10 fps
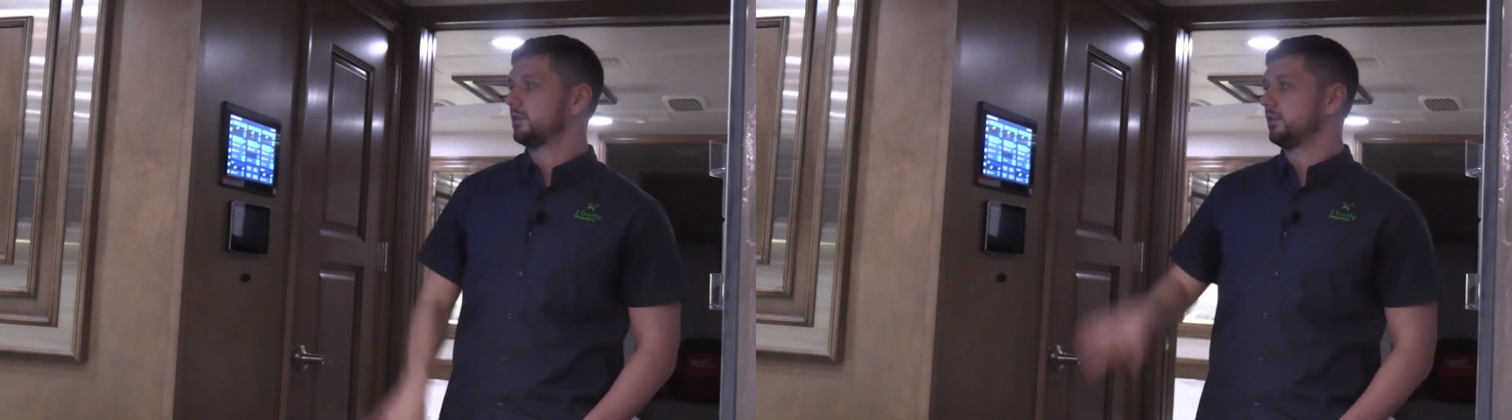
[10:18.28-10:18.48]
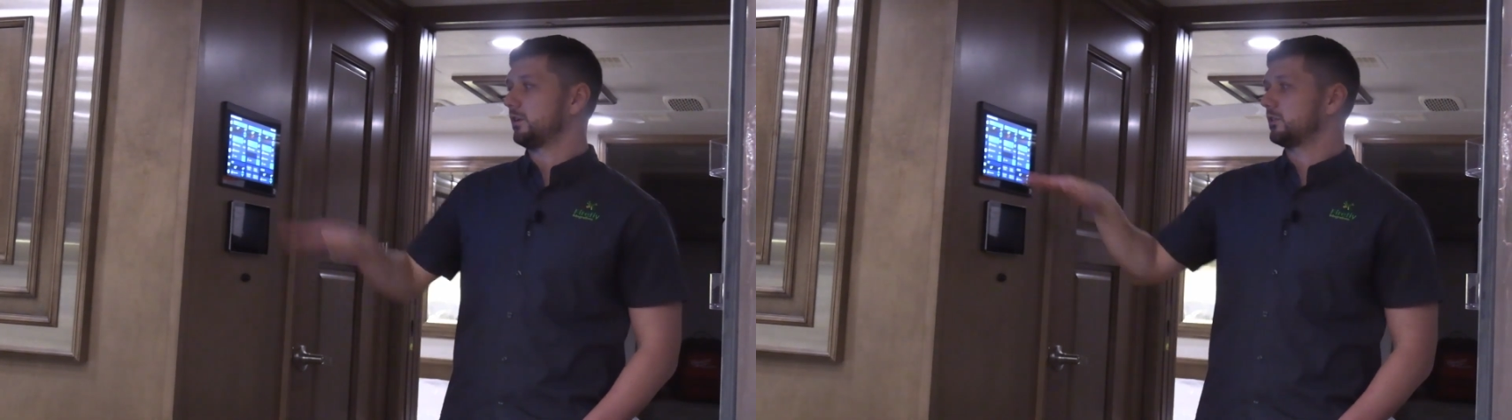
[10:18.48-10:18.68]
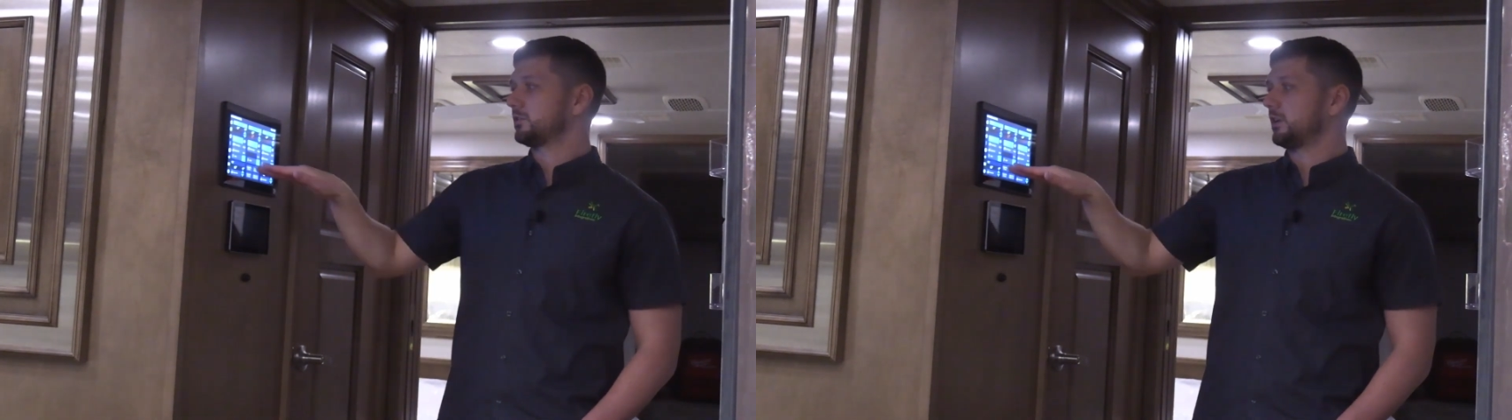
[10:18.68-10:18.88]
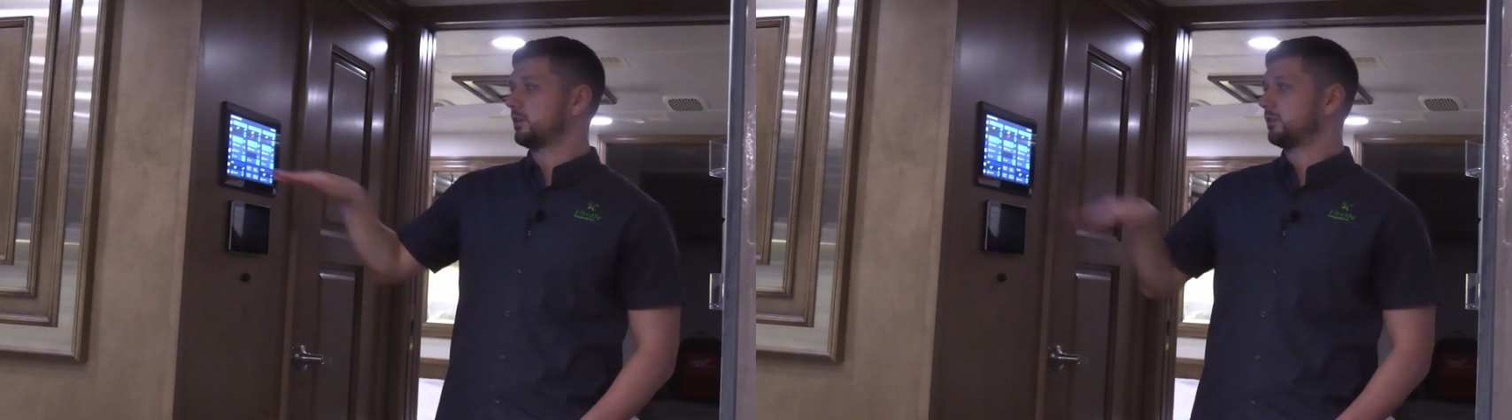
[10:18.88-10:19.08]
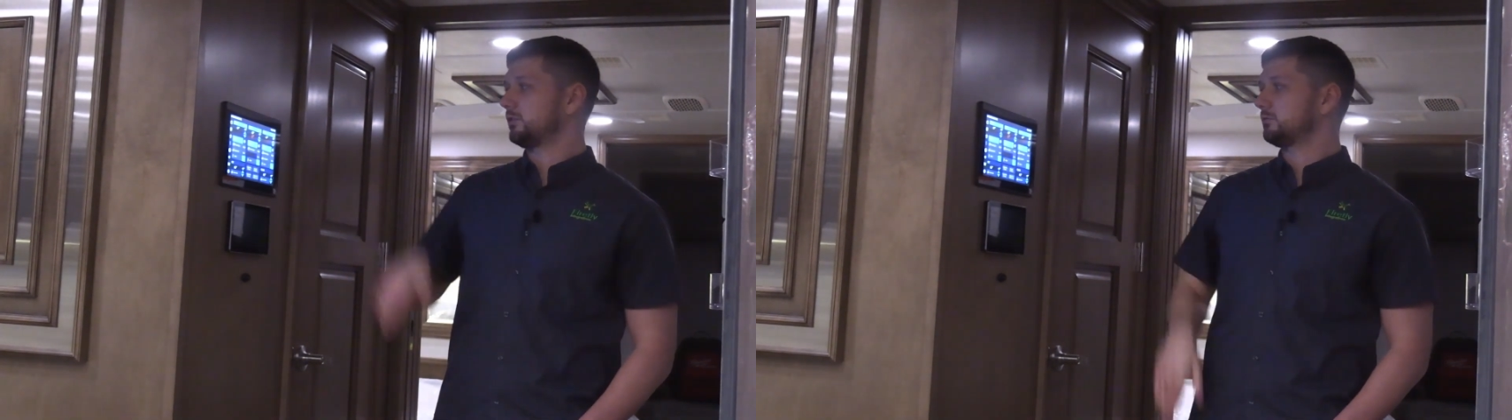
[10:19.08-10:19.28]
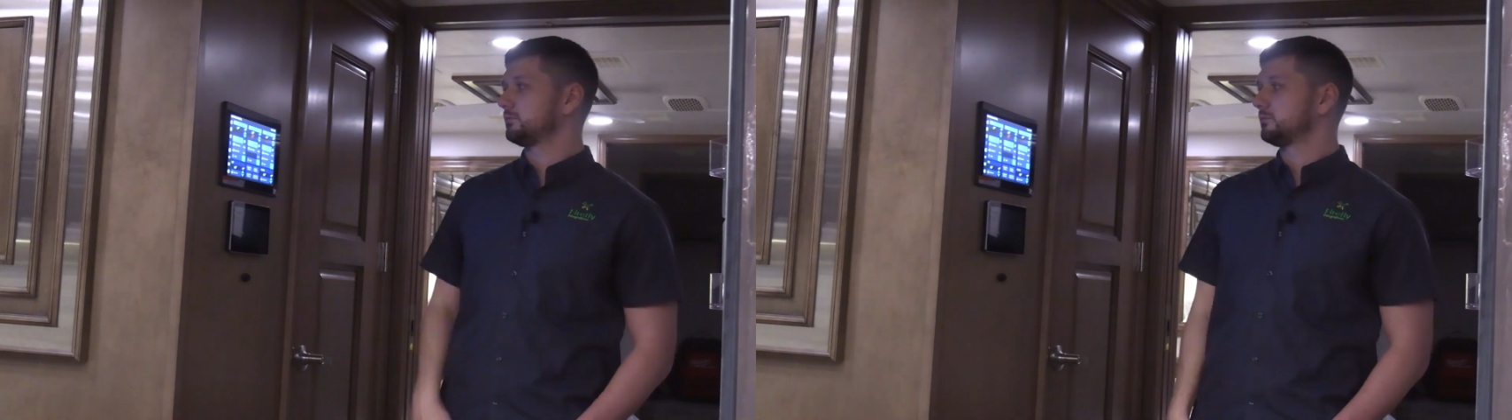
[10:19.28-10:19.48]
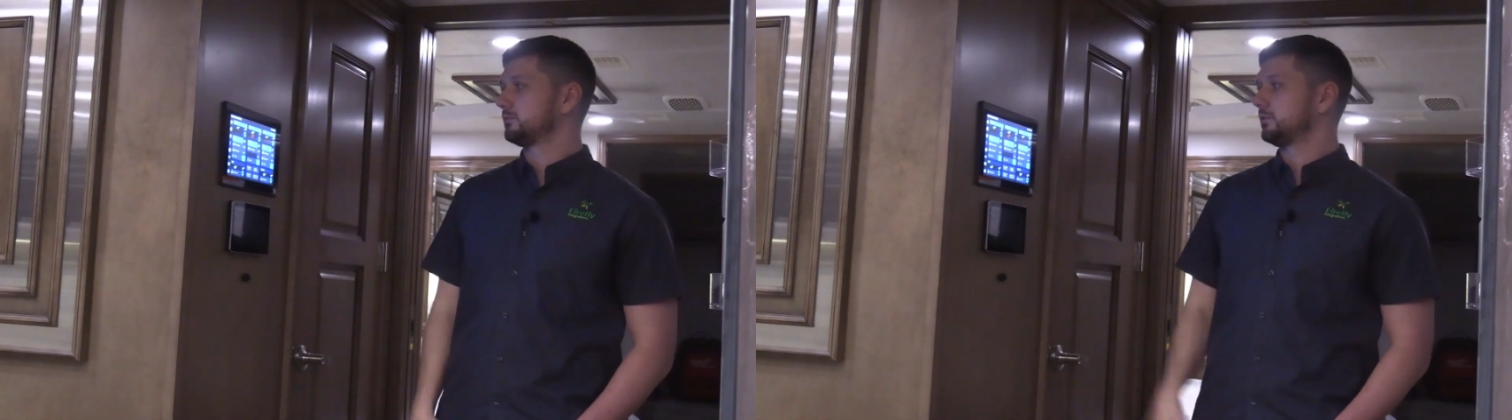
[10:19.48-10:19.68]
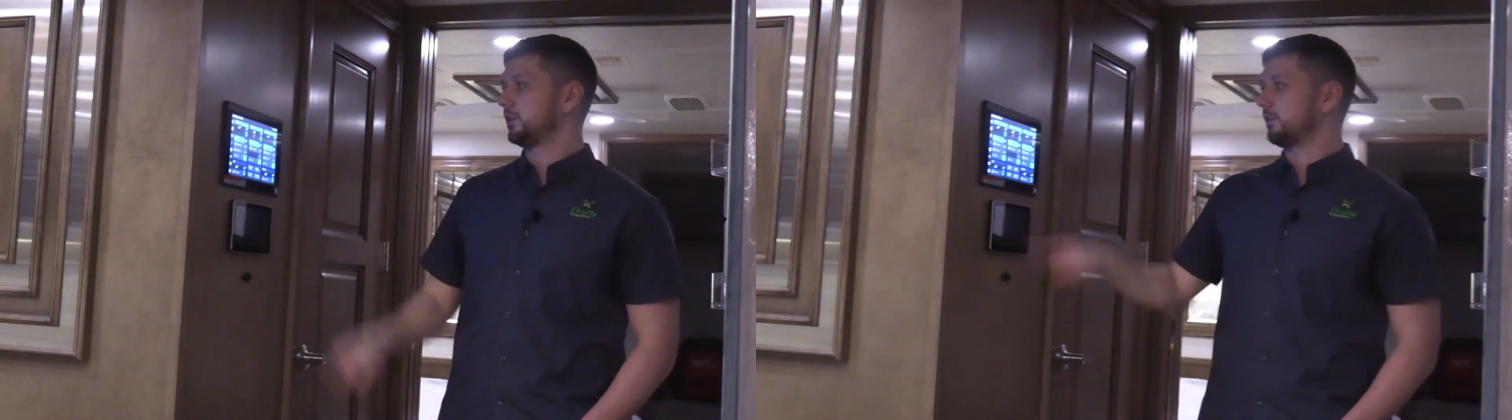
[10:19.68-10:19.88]
They all stay at auto
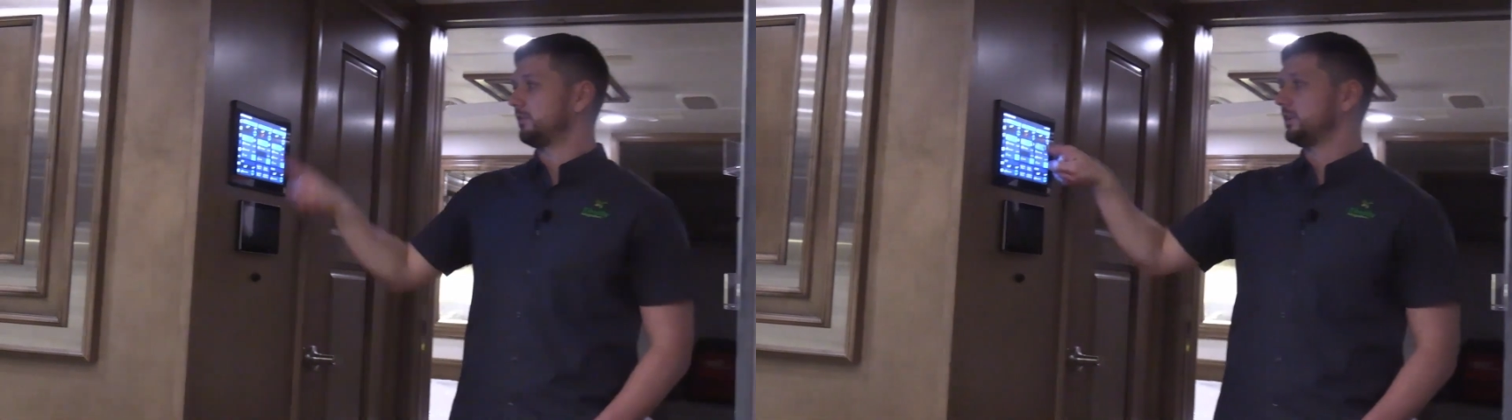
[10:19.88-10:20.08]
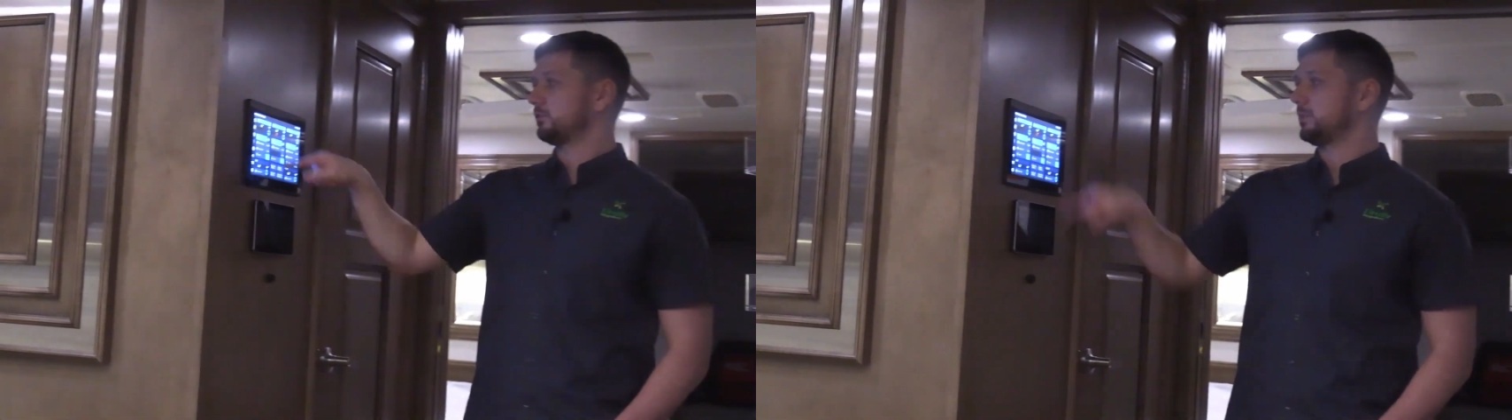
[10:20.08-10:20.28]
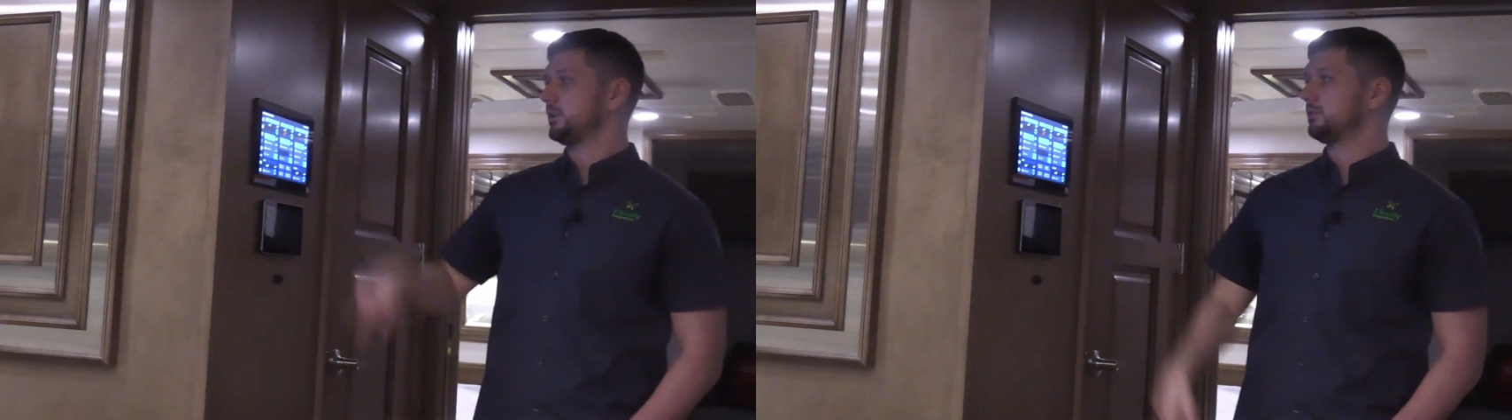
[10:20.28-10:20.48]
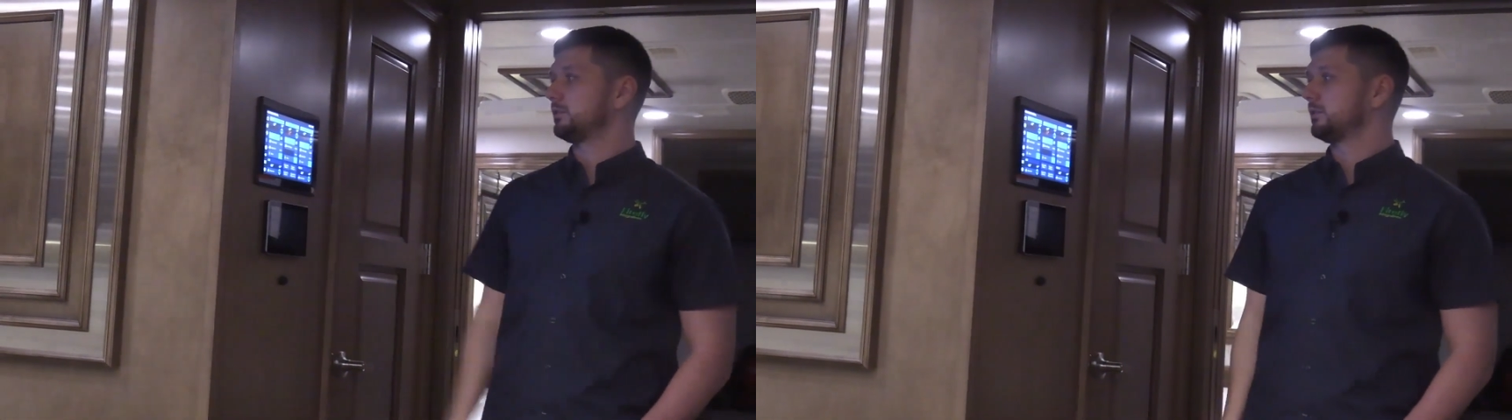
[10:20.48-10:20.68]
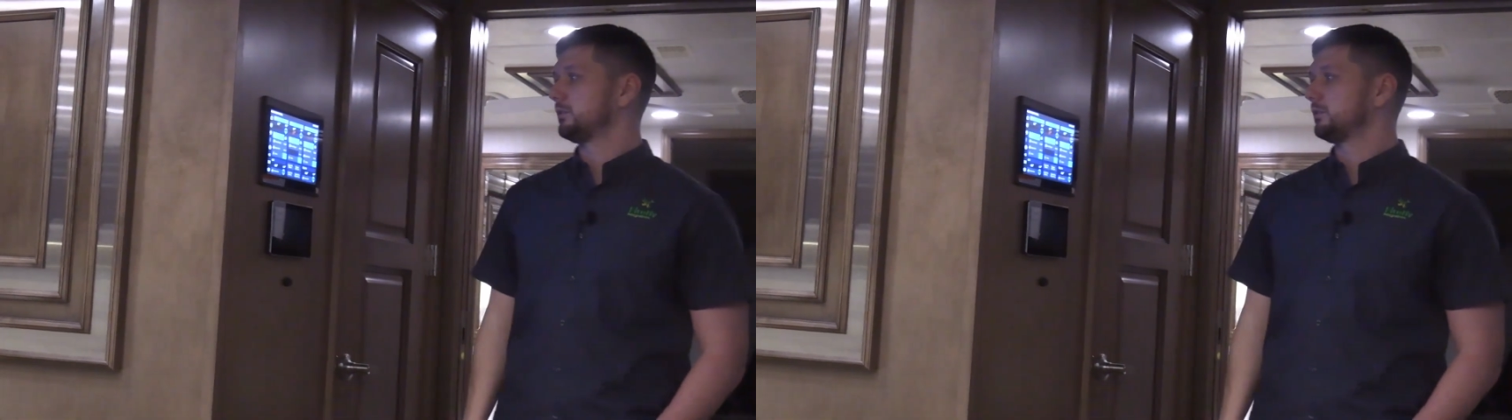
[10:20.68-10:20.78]
on the fan speed.